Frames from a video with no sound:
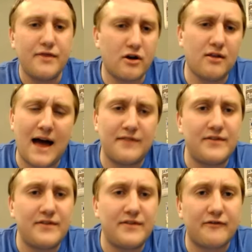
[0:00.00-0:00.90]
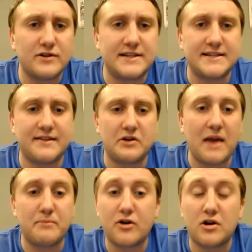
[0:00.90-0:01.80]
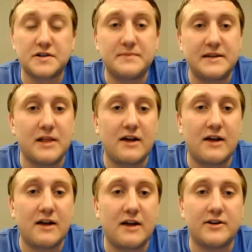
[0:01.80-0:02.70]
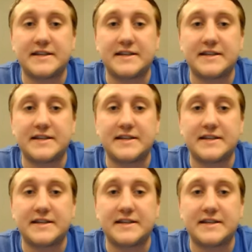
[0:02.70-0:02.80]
There are a lot of differences in their game, but there are some similarities.